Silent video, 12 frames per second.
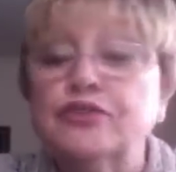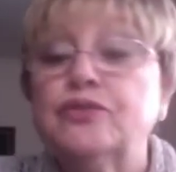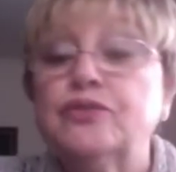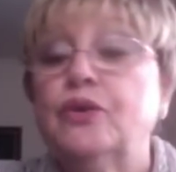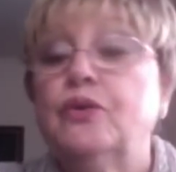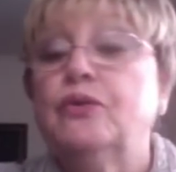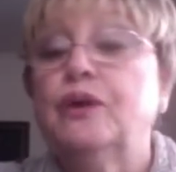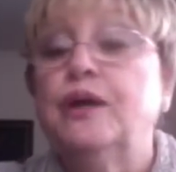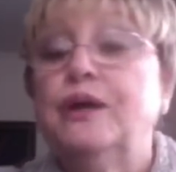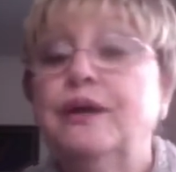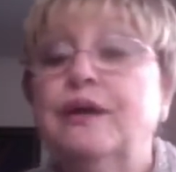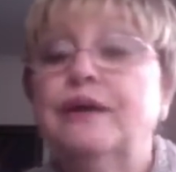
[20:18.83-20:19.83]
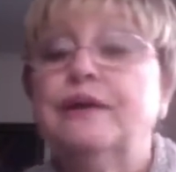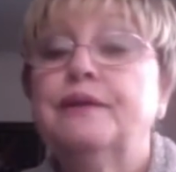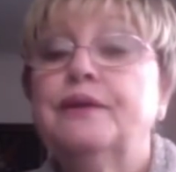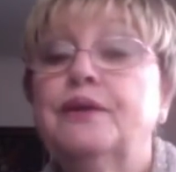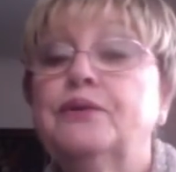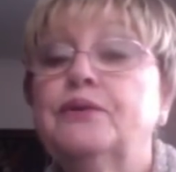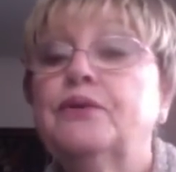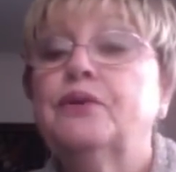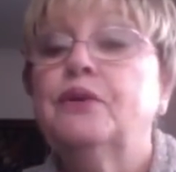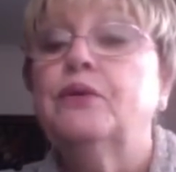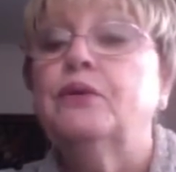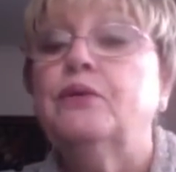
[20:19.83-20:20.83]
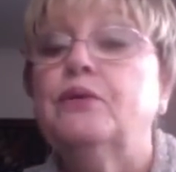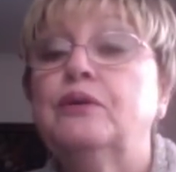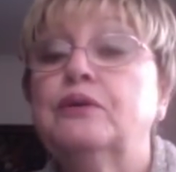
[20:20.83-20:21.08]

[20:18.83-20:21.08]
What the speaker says: So there you go.